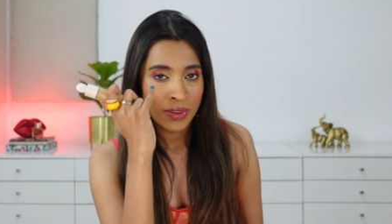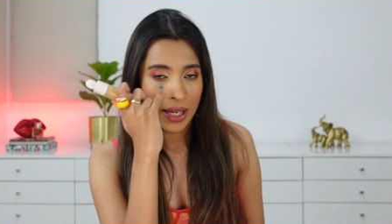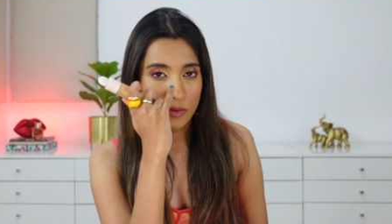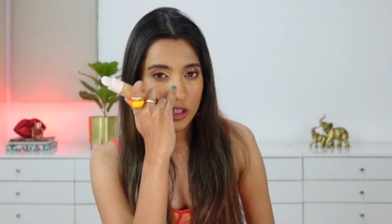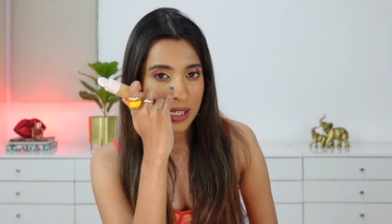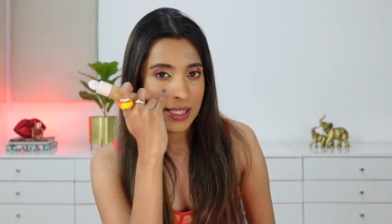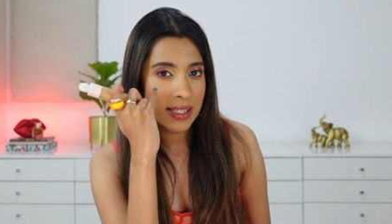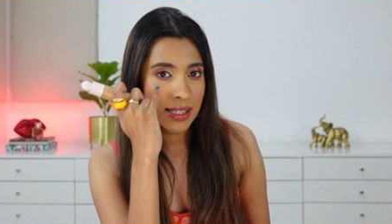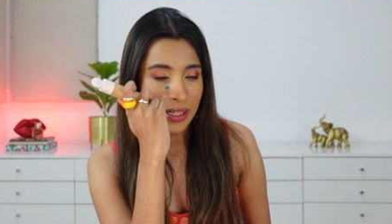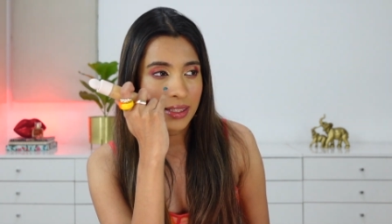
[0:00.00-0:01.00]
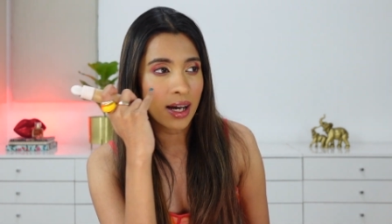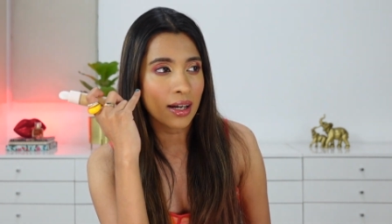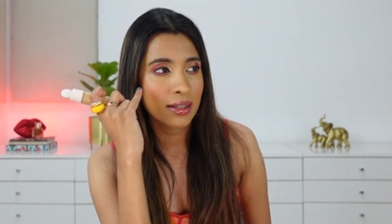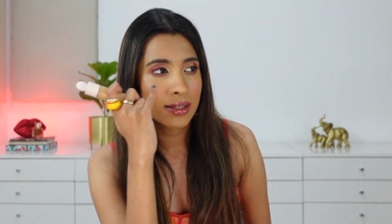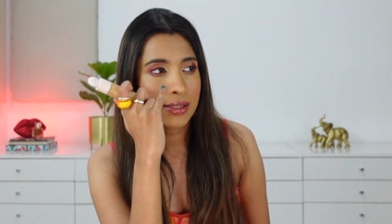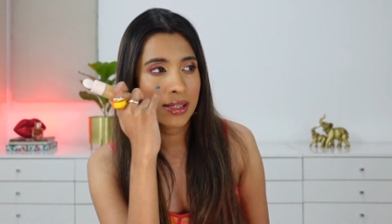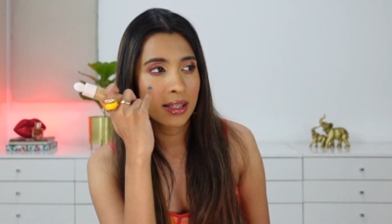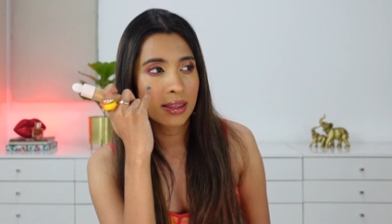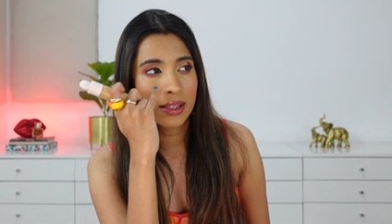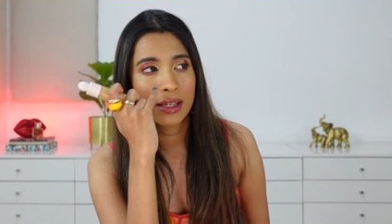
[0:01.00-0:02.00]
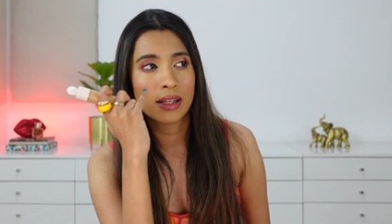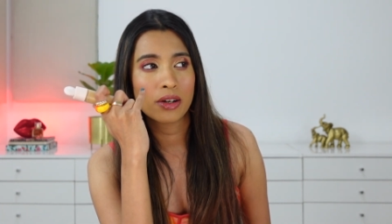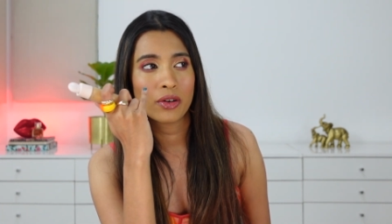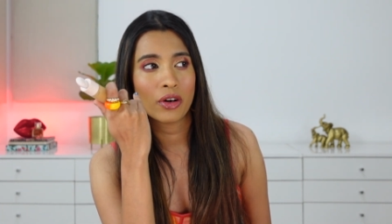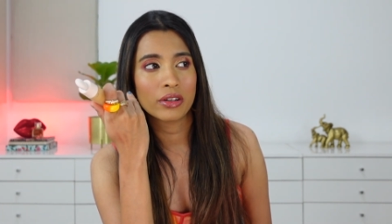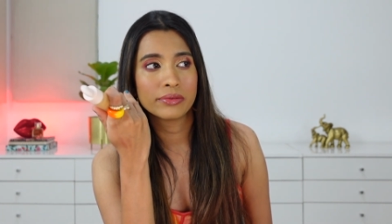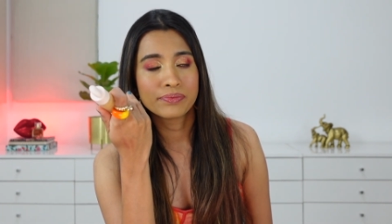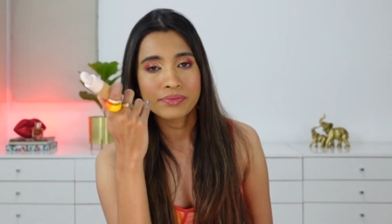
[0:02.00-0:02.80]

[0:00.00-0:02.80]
emphasizes that darkness in the inner corner.